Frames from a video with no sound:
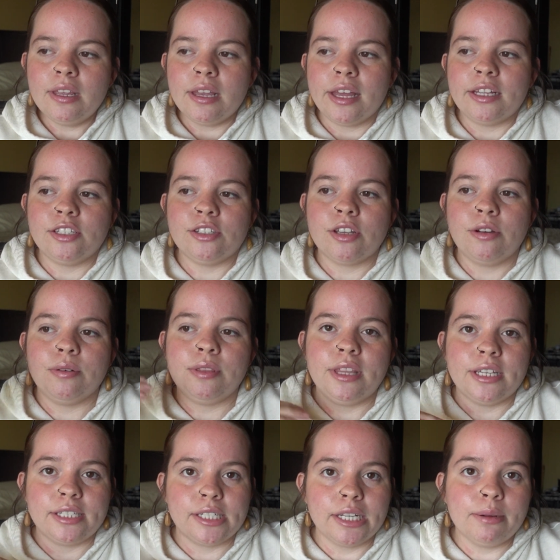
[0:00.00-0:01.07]
And so
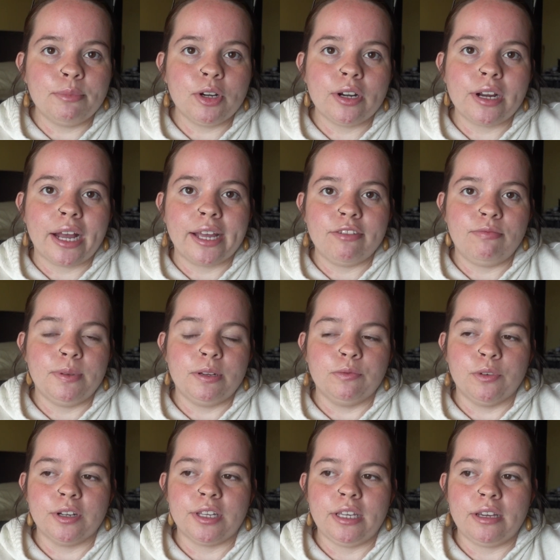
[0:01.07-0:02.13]
this summer I've been
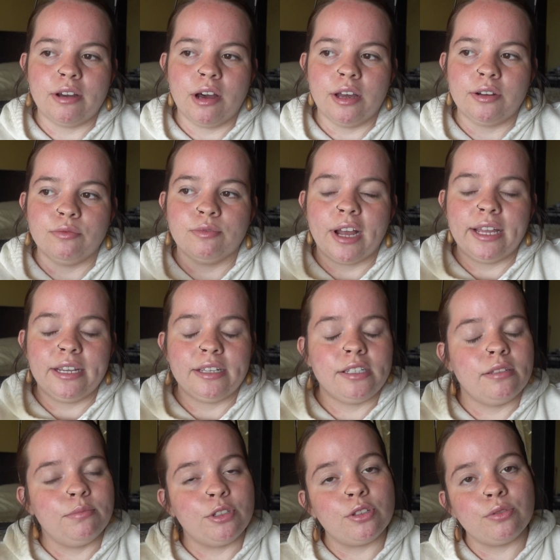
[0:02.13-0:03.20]
working on writing
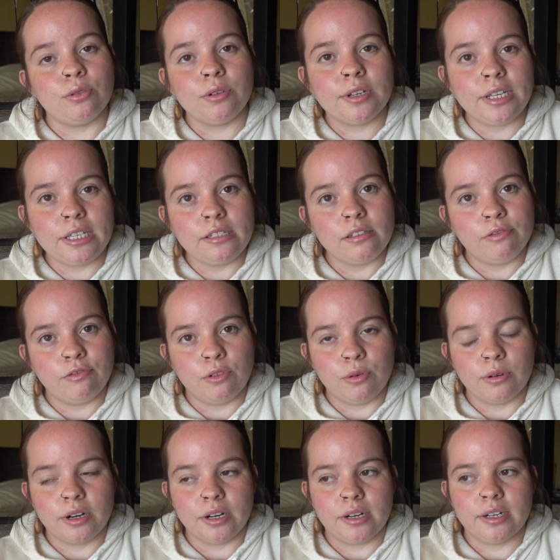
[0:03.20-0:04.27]
some stories
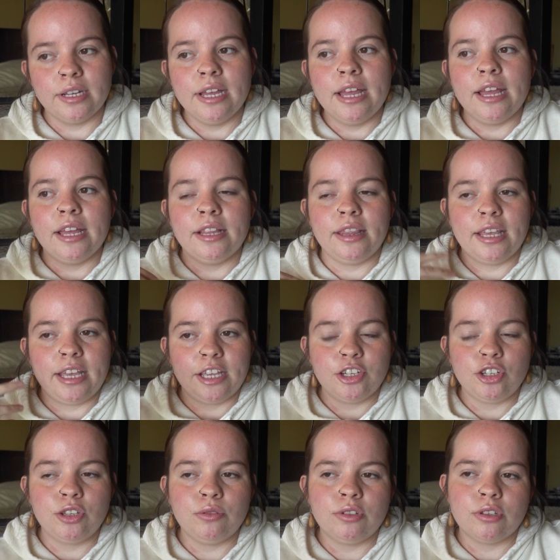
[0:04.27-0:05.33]
for the
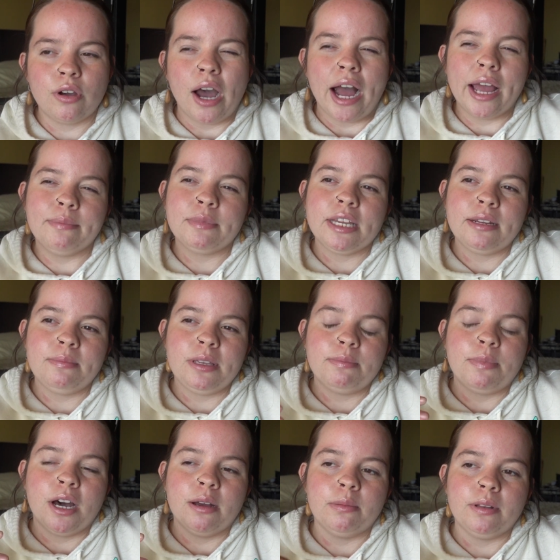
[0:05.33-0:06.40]
issue. So I'm going to be
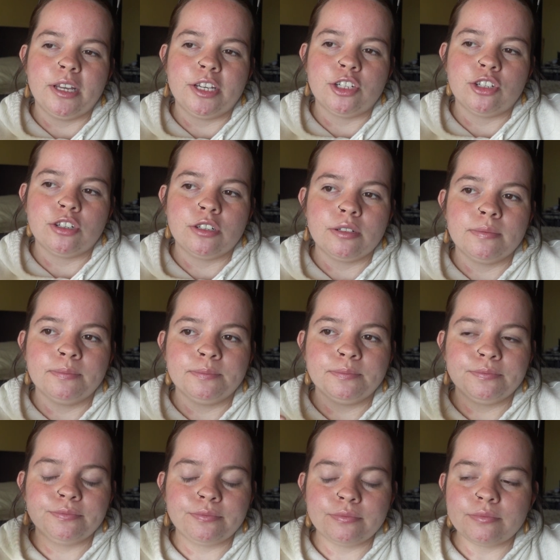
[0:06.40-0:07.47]
published
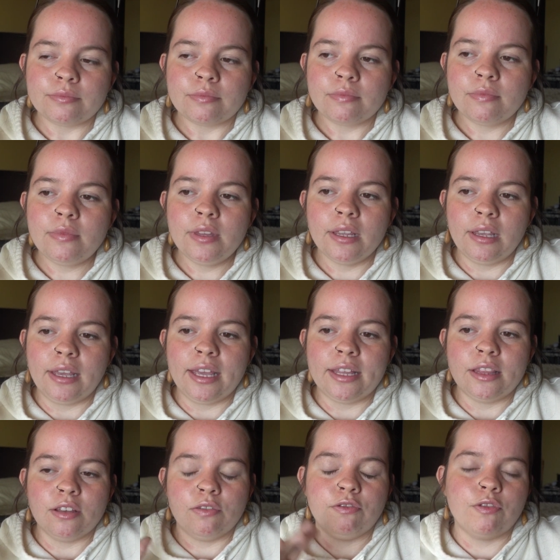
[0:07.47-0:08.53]

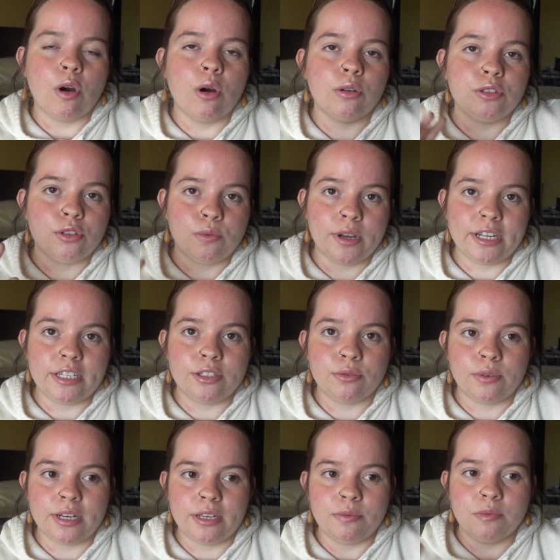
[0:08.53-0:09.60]
in the fall
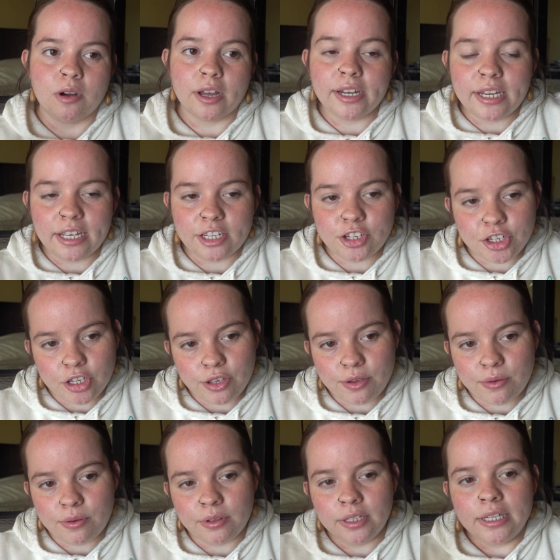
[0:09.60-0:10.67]
2021
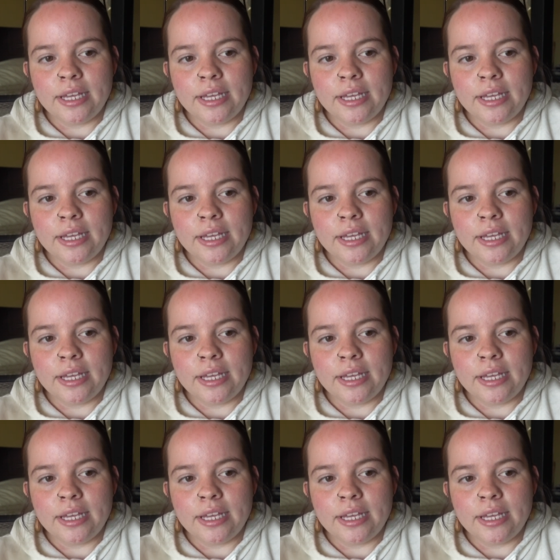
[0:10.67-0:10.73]
issue.